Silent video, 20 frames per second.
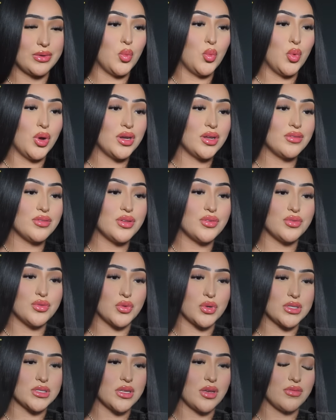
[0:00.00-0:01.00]
One of the
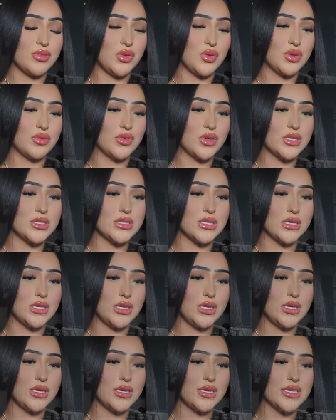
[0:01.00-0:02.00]
floors of the
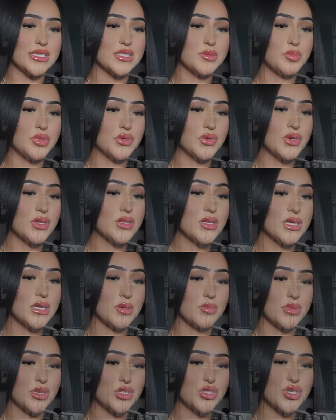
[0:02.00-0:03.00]
university is built in the
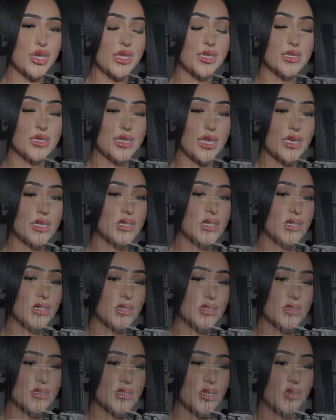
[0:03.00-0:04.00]
image and
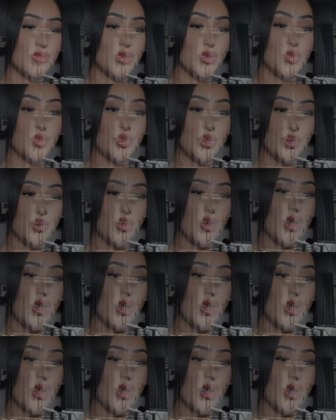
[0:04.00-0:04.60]
likeness of a real